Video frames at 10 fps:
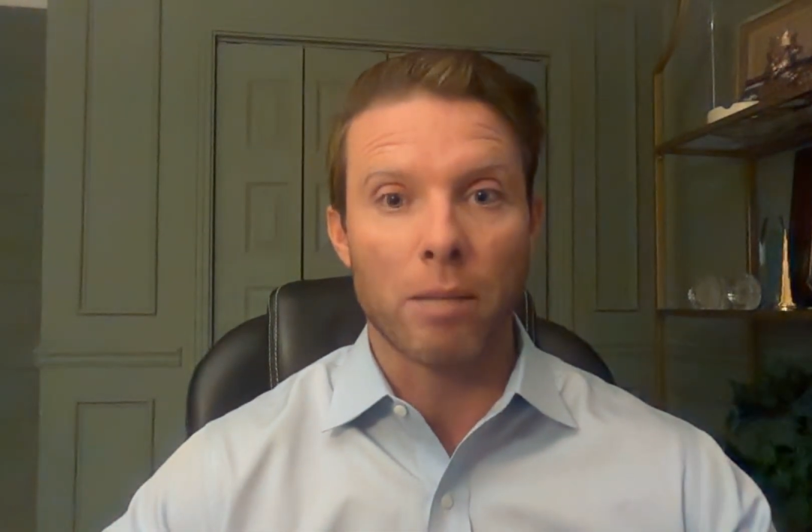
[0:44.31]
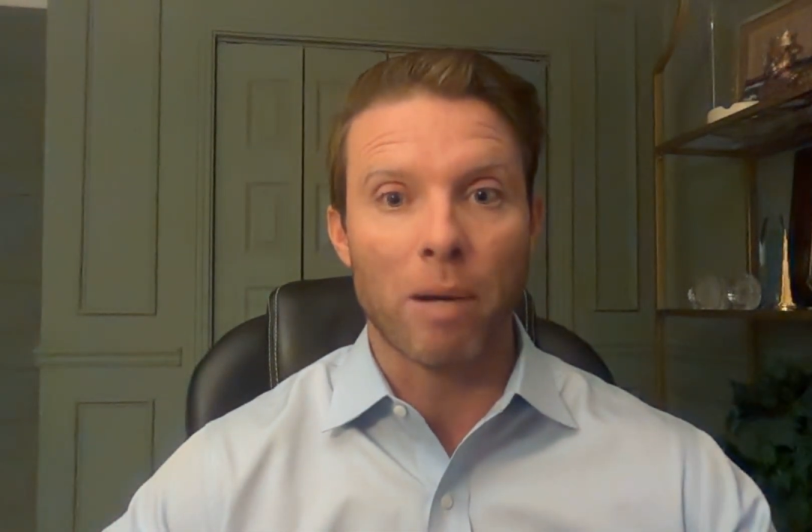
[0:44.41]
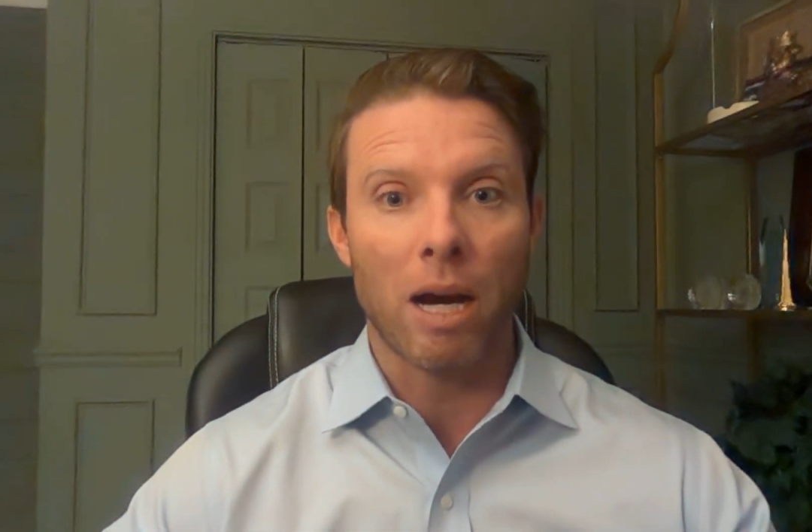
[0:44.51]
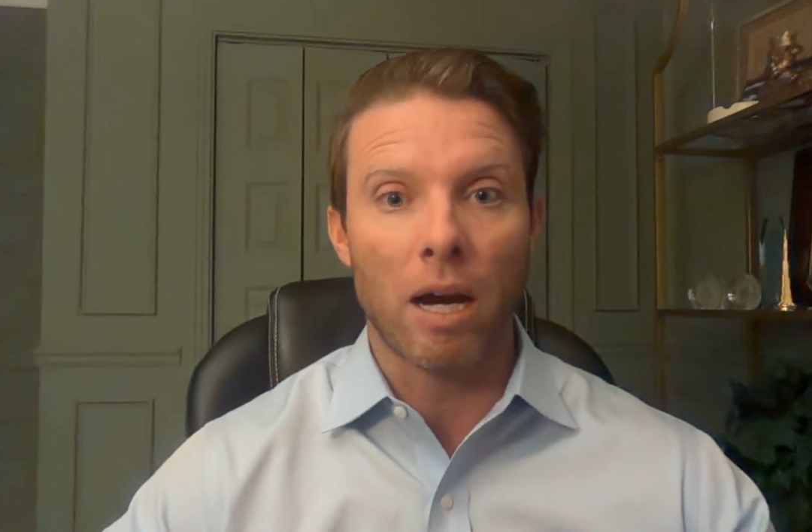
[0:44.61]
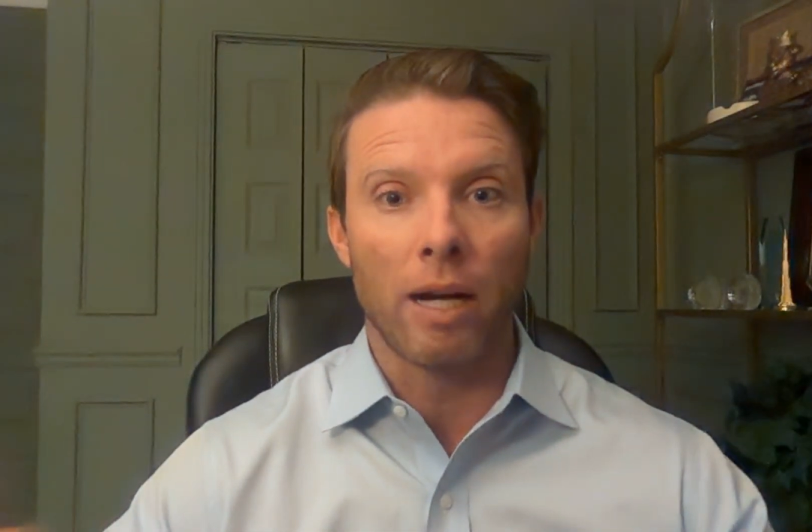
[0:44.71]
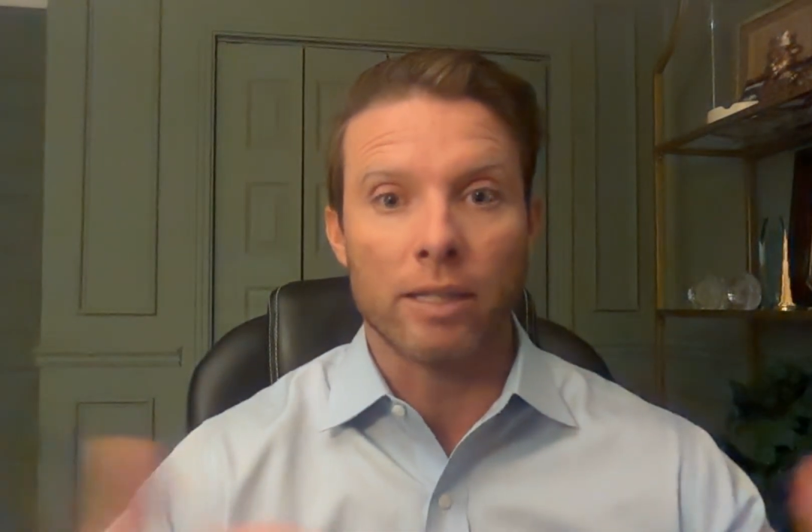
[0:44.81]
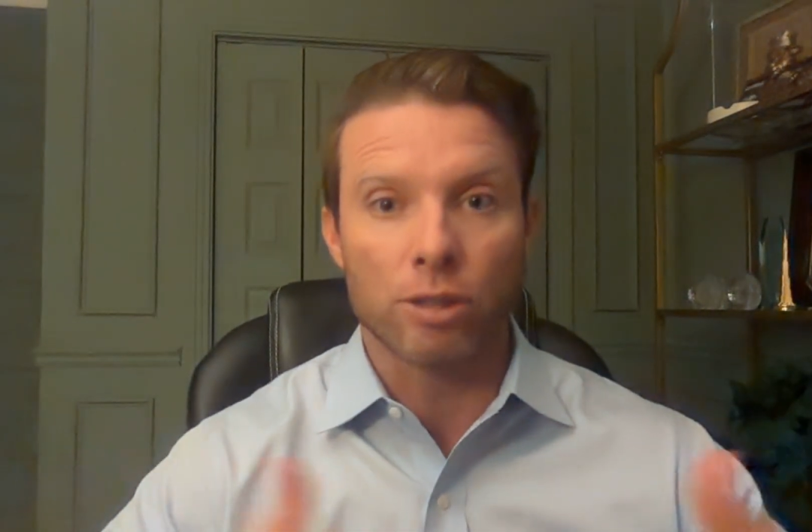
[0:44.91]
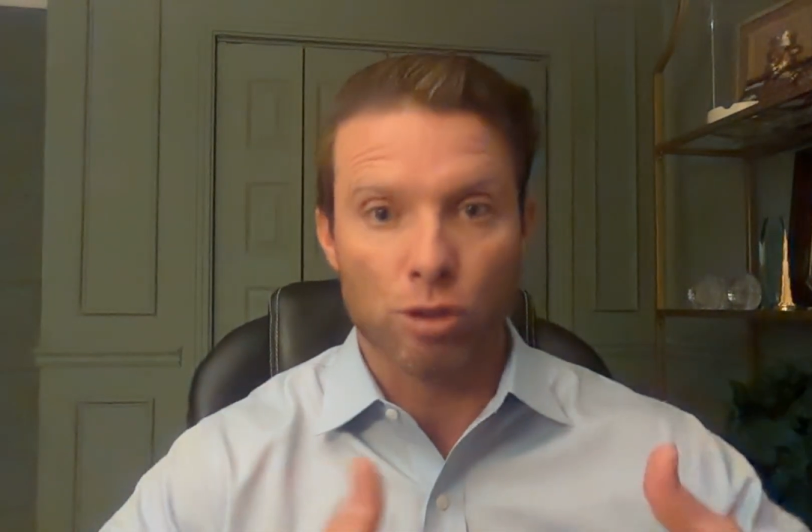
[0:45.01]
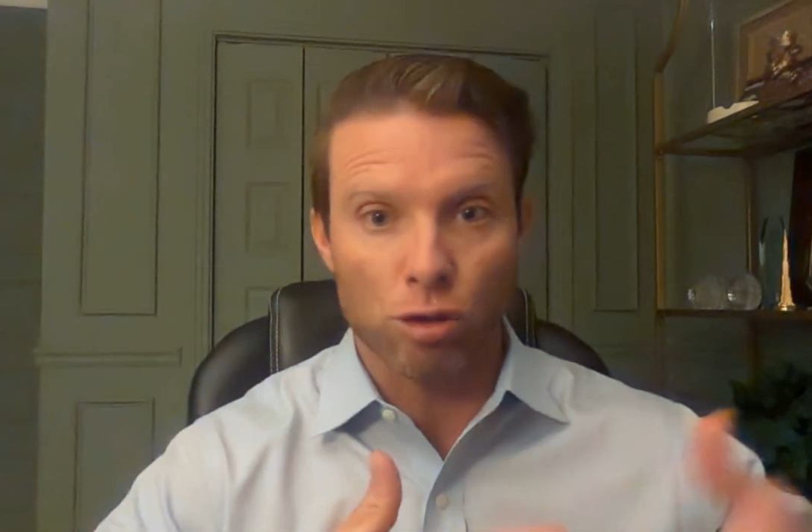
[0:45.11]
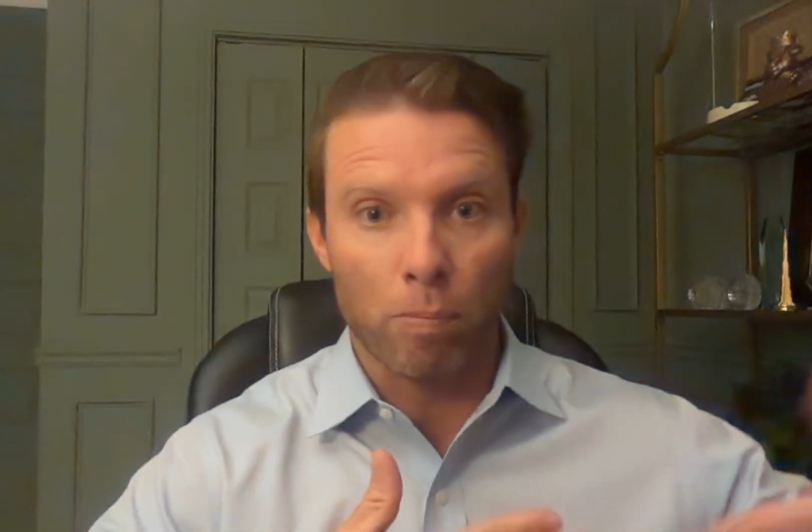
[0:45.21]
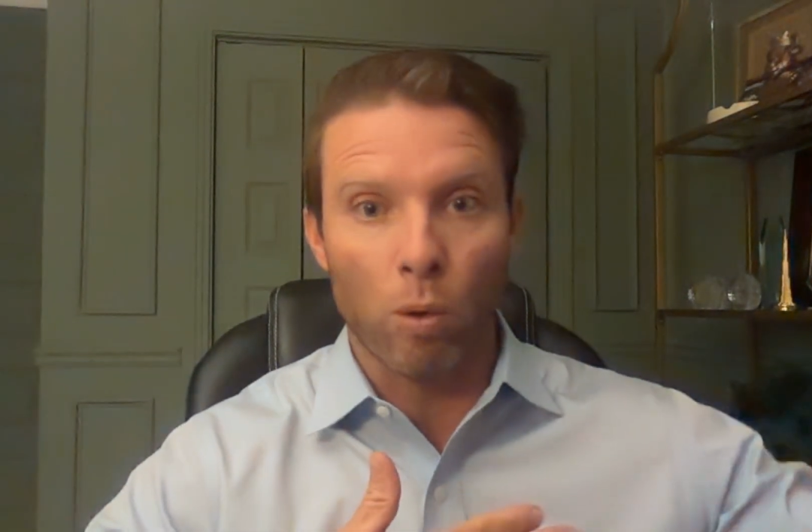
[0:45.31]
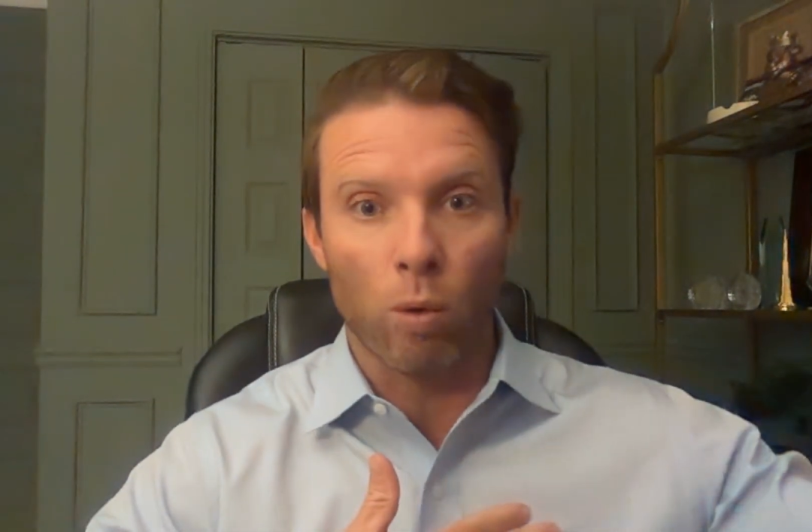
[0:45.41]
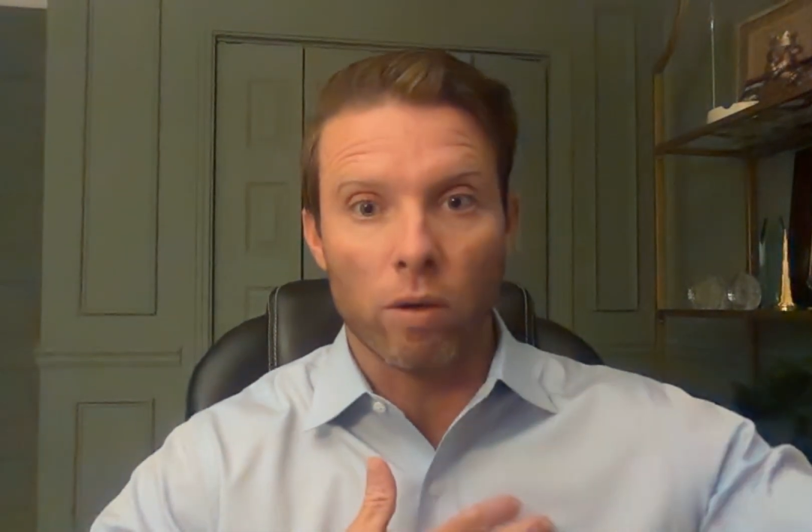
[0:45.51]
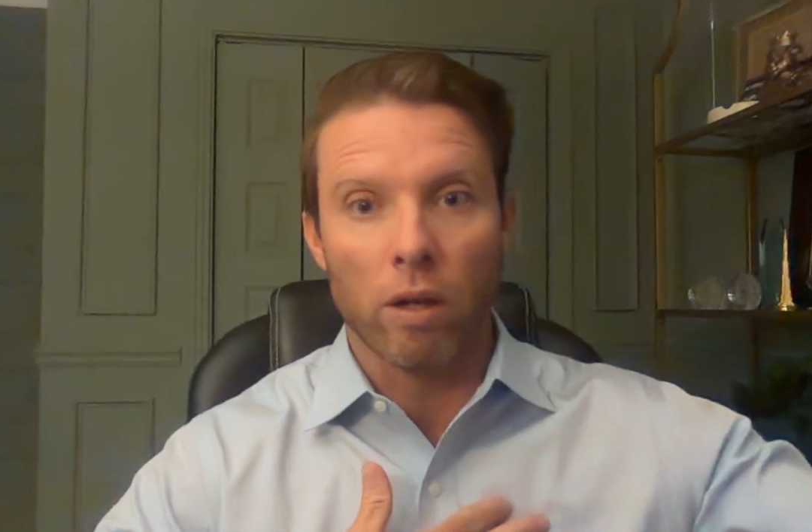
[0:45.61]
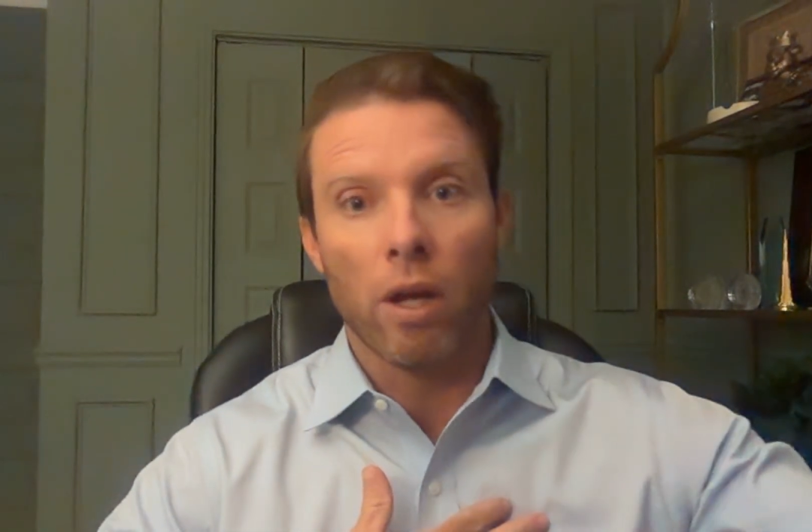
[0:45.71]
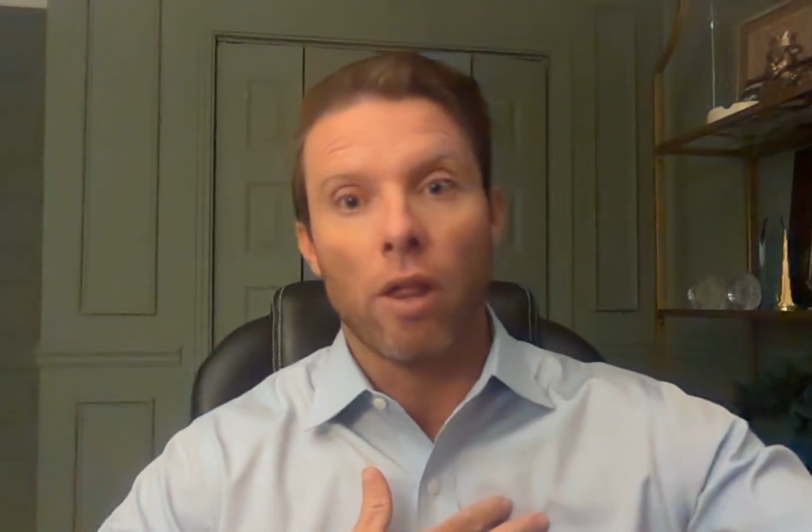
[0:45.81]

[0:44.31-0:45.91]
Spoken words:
behind to support